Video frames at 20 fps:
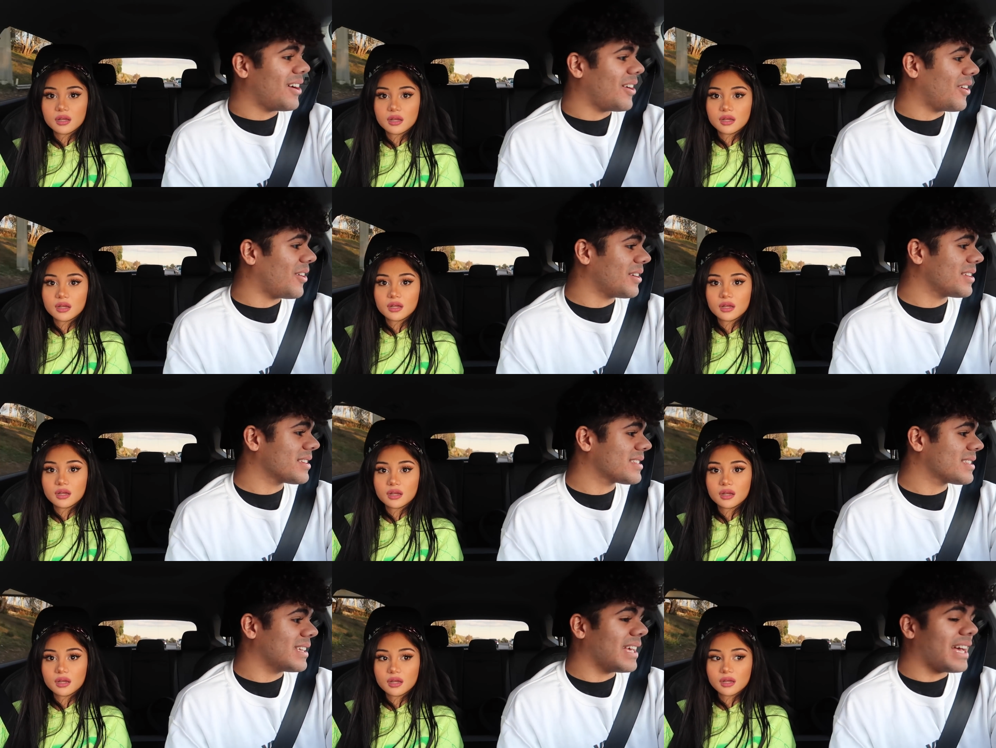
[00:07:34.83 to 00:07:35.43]

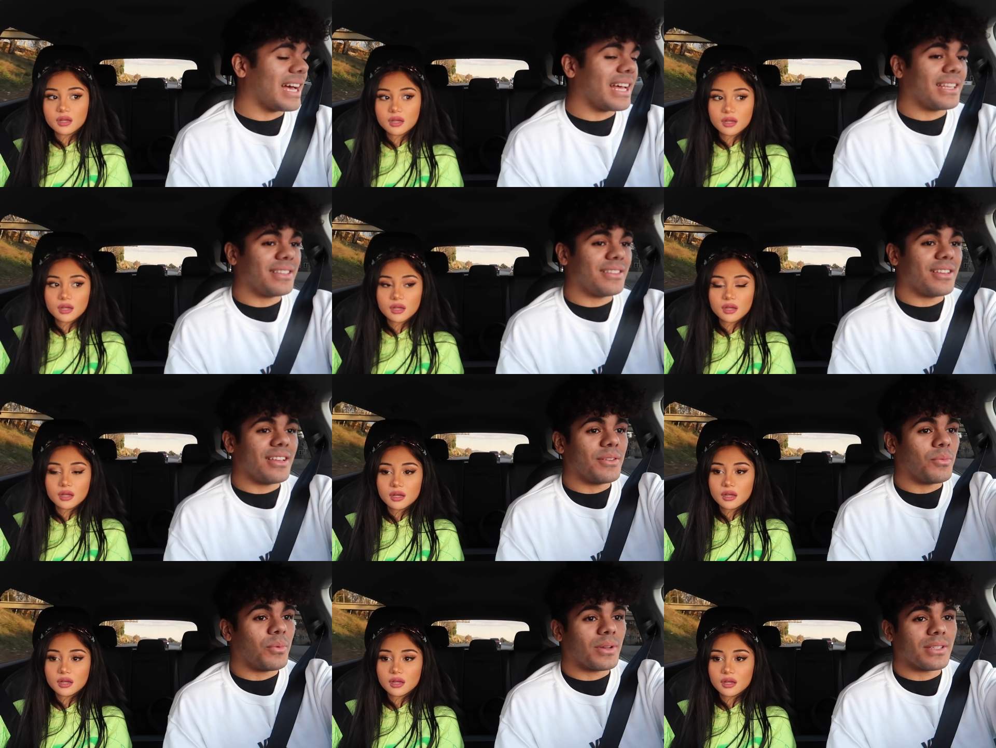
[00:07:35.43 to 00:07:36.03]
Speaker 1: Honestly, I
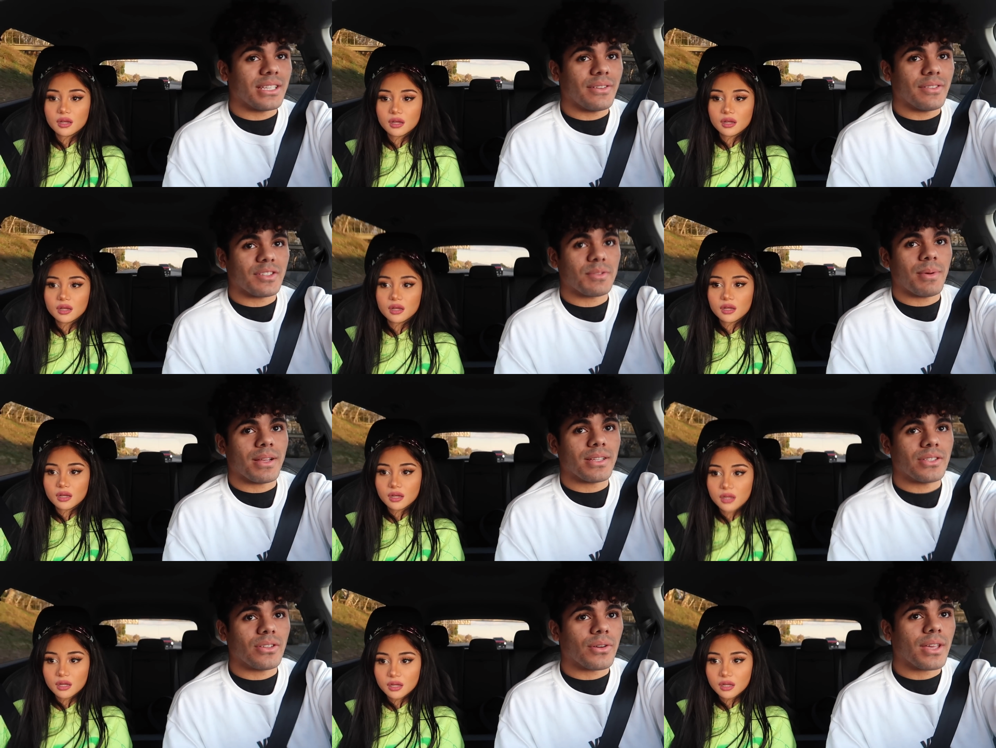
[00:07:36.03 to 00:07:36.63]
wasn't
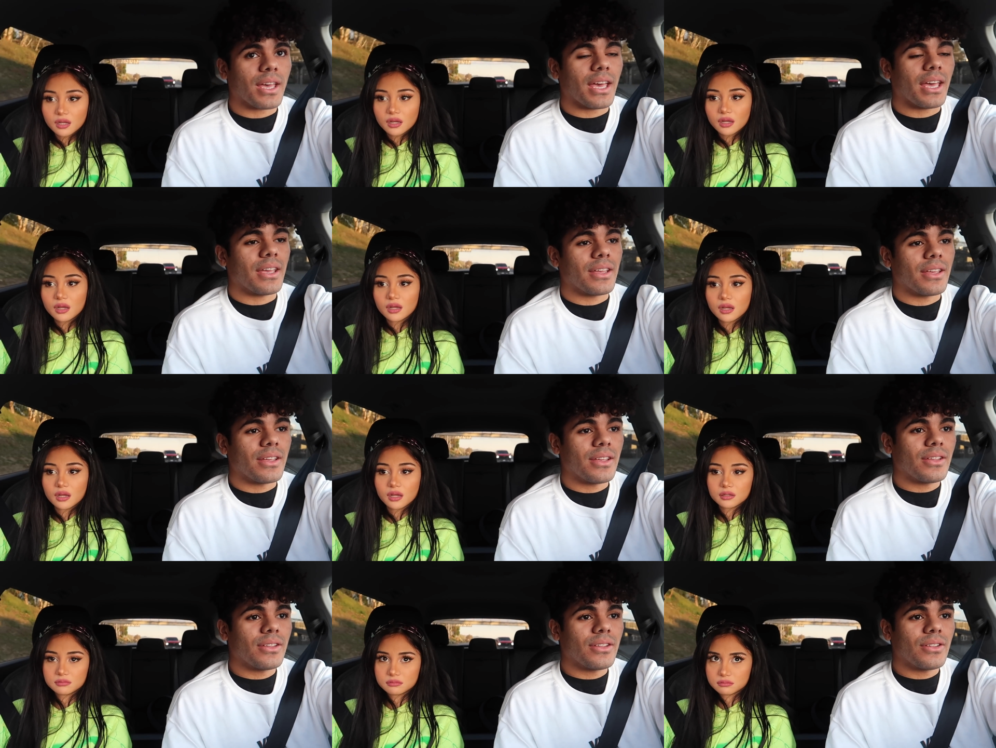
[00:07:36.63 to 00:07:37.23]
expecting. Okay,
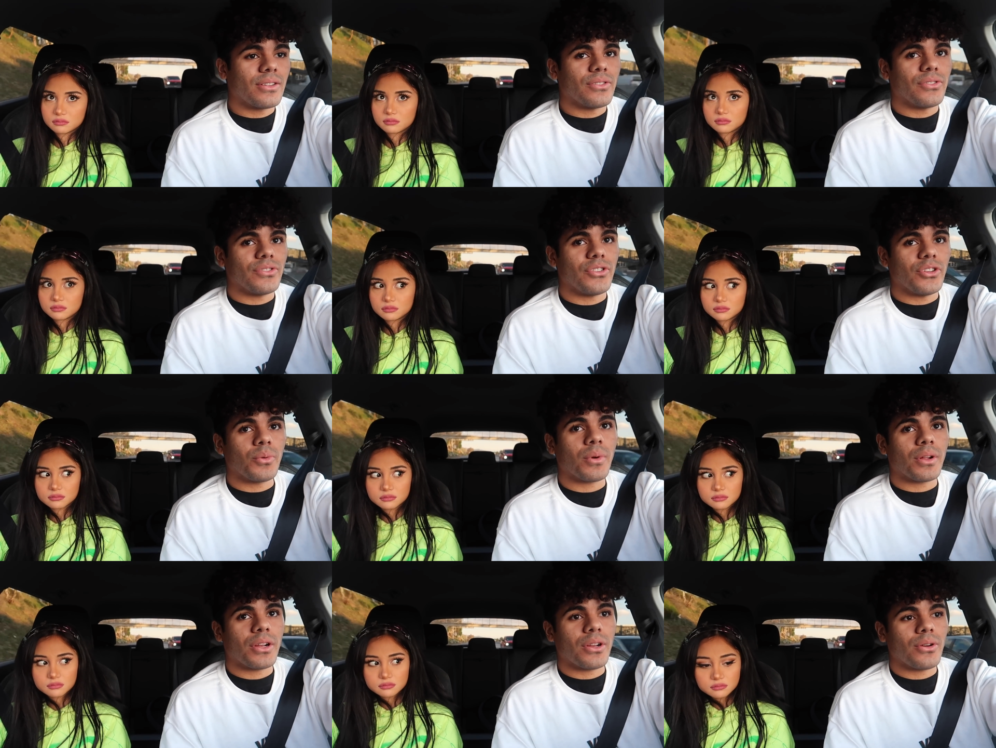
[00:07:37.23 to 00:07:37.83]
do
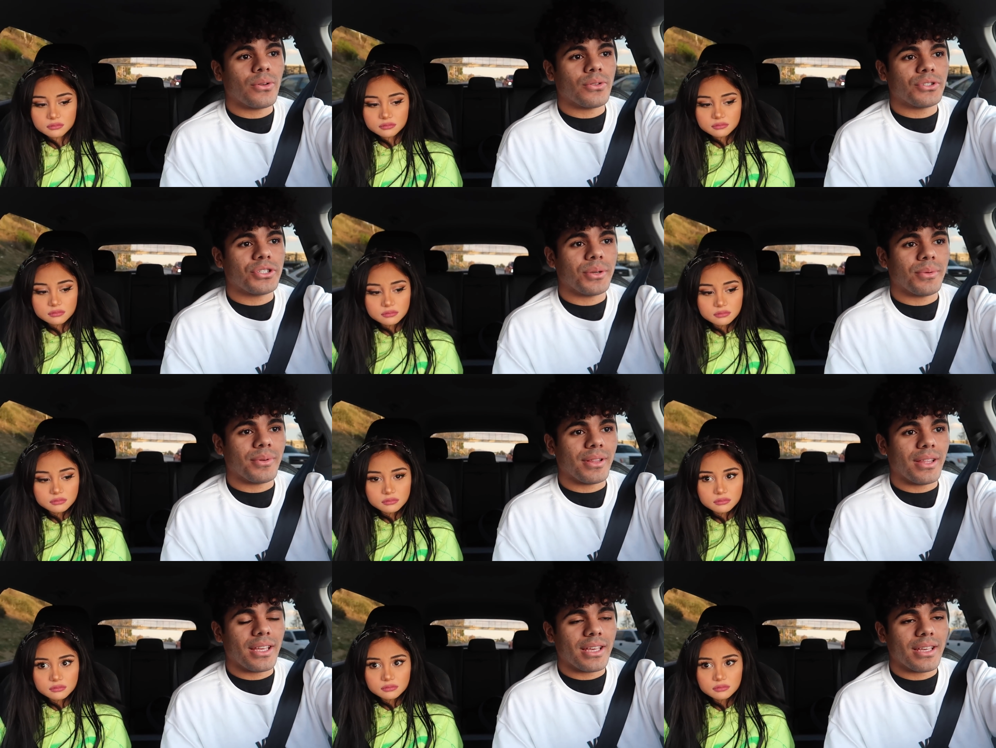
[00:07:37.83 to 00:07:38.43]
you want to know who she
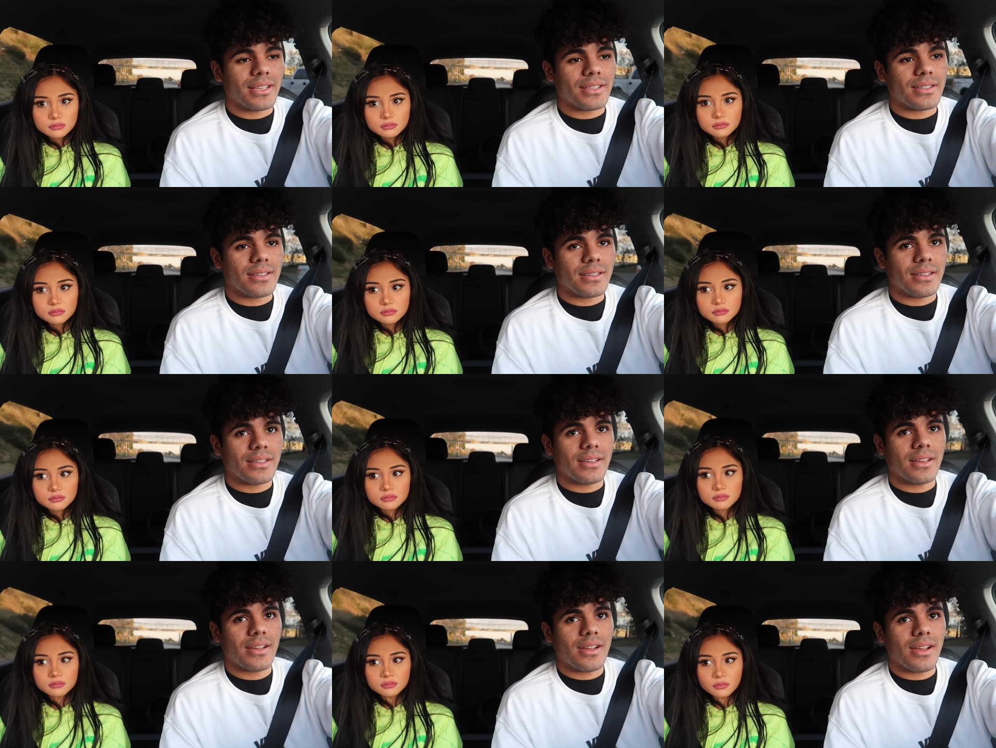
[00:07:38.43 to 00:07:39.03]
really is?
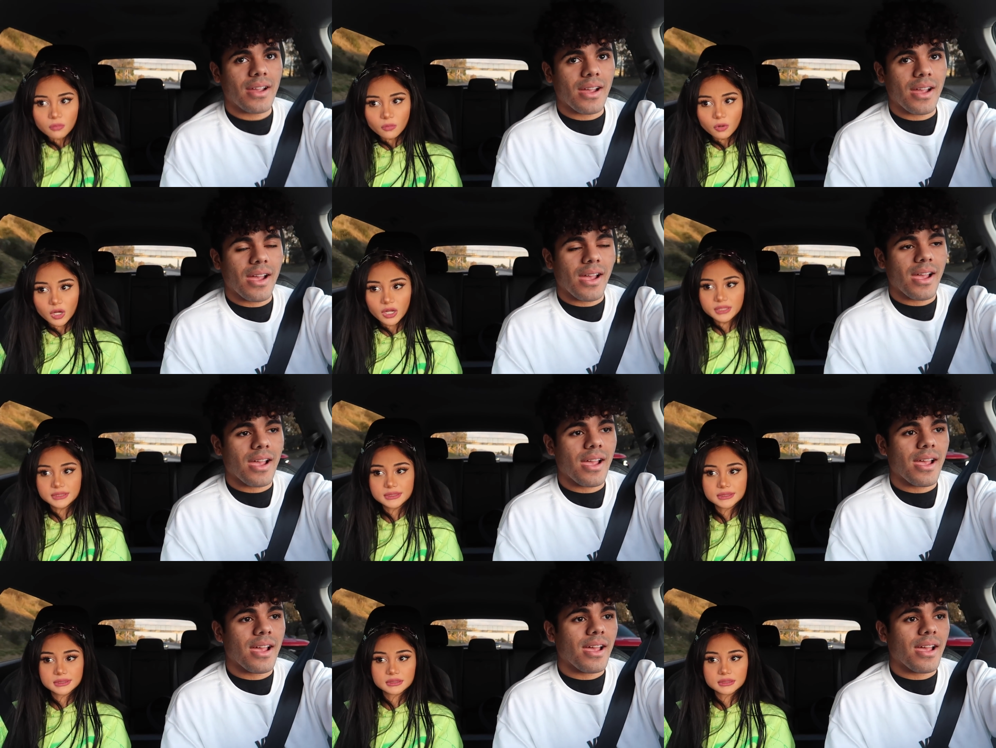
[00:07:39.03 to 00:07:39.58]
What?